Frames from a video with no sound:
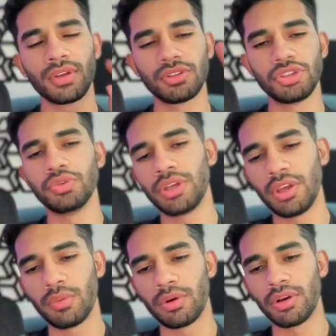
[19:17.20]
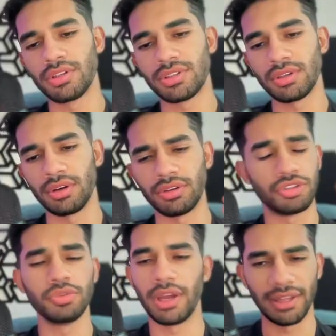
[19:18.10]
2 keywords or
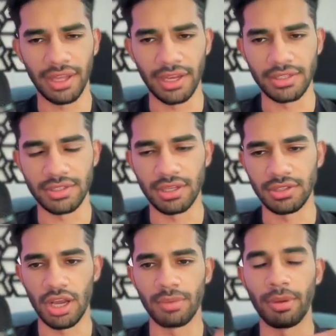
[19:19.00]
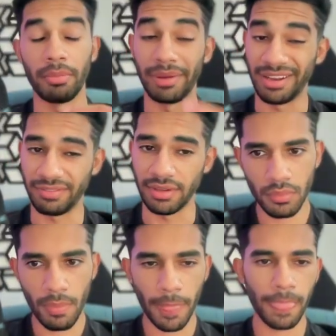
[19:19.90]
2 headlines that talk about benefits.